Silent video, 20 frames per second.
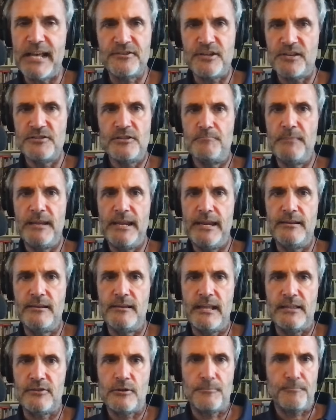But that doesn't
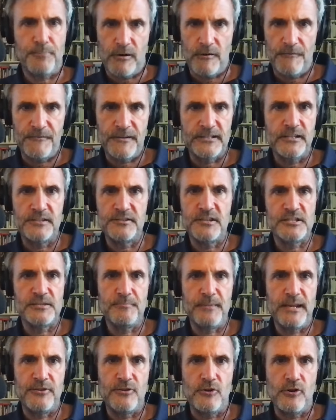mean that they're perfect.
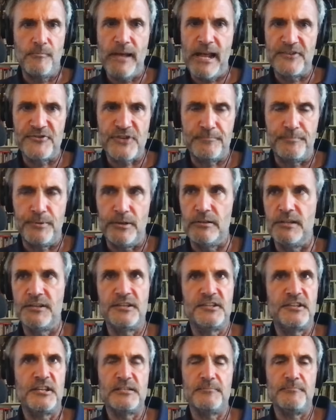It doesn't mean they're a magic
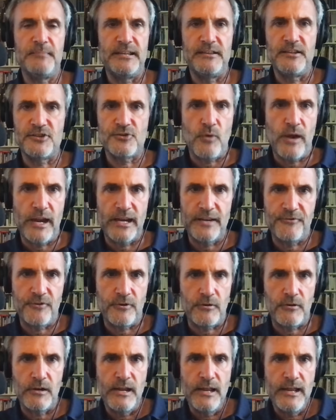bullet. It doesn't mean it's
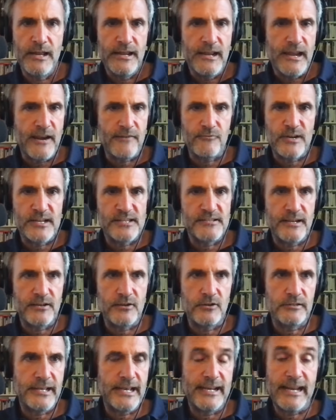right for
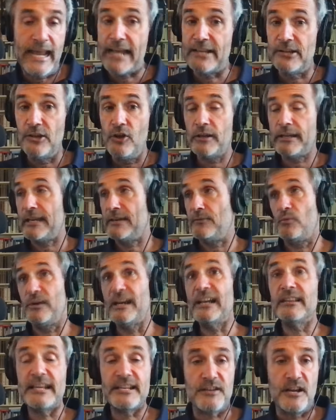every single kid. And look,
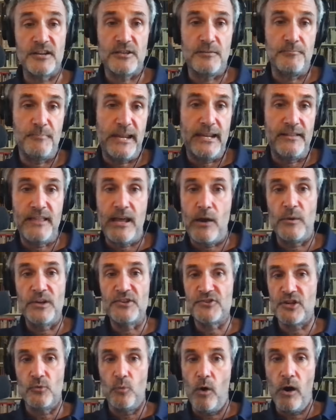it really doesn't
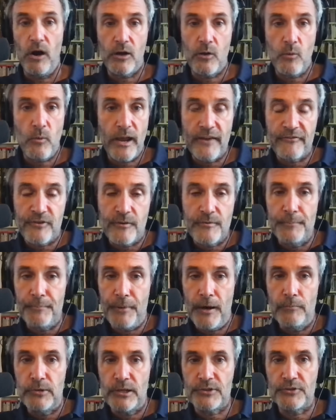mean that we should walk away
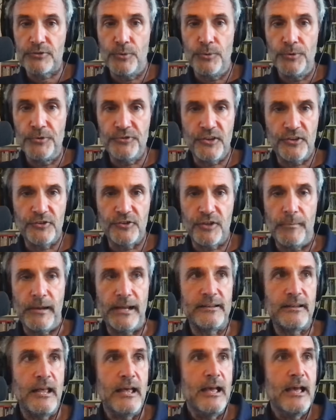from the public school
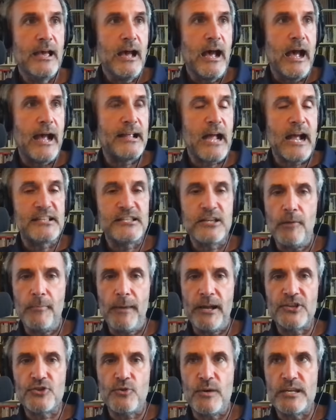system. I I,
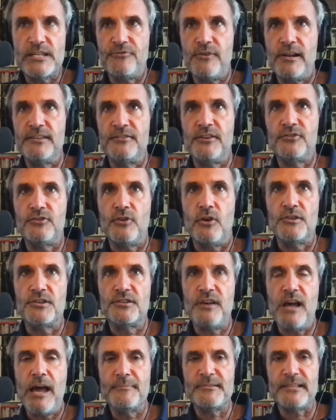I tell my choice friends
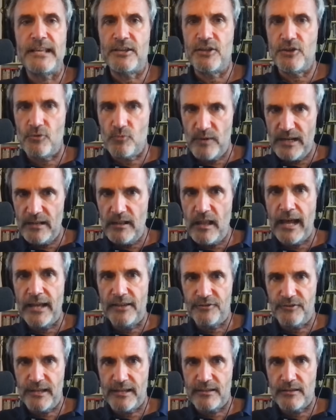this all the time. It's like you
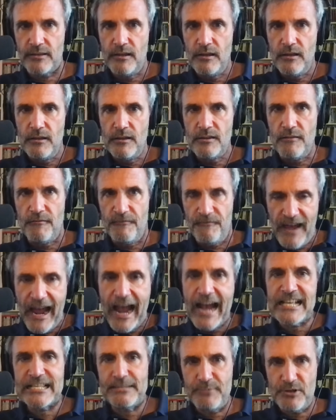realize that
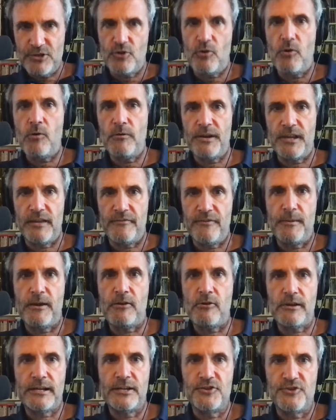the vast
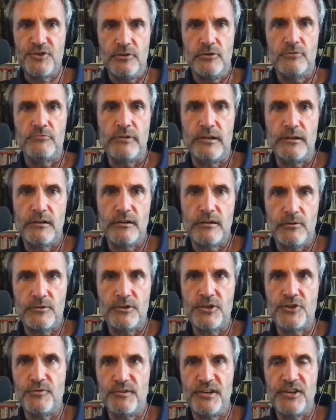majority of American children
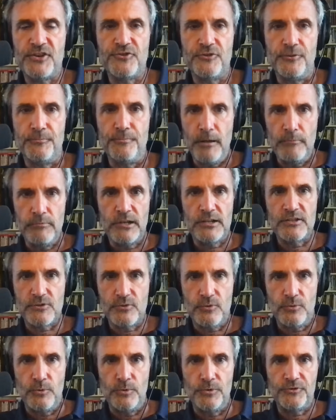go to traditional
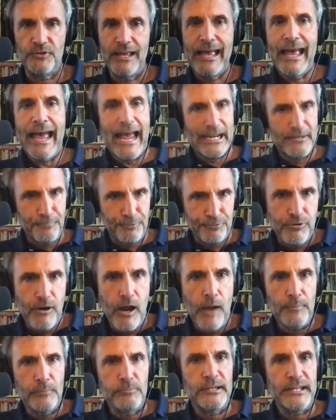public schools
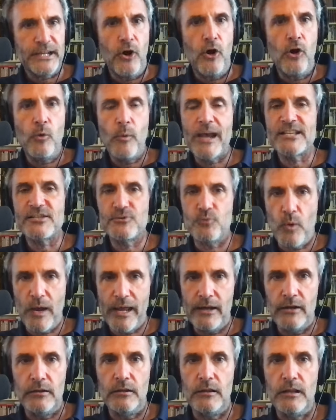and probably
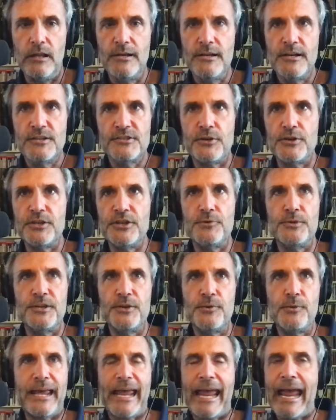always will. So
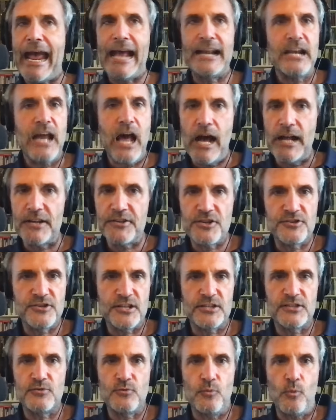you, you
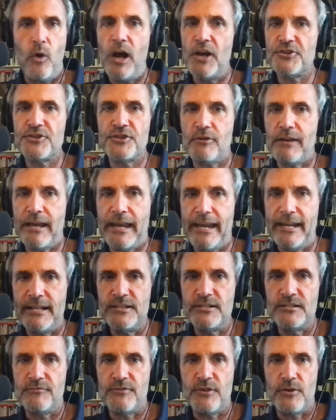cannot just wash your
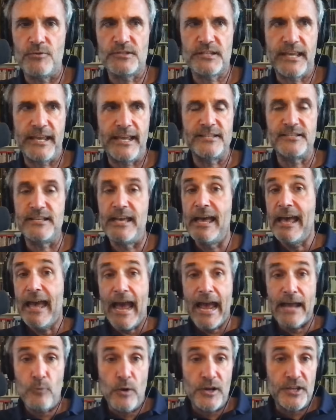hands of those
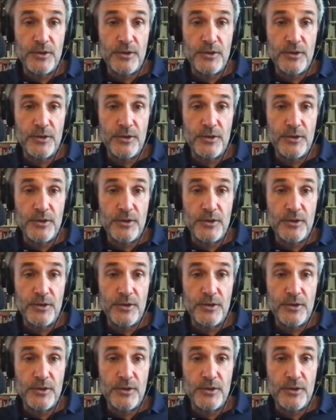kids.